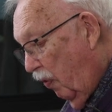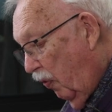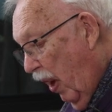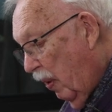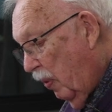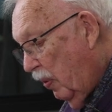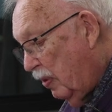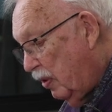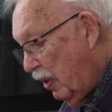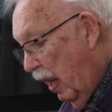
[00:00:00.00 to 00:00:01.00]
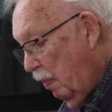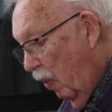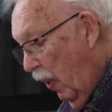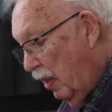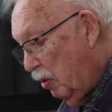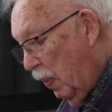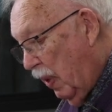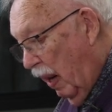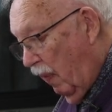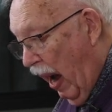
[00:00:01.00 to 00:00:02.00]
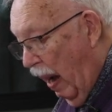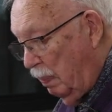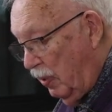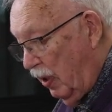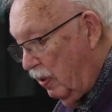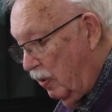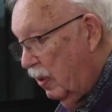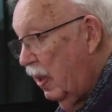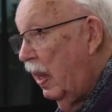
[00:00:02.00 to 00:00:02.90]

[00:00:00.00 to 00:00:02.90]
followed the same arrangement of objects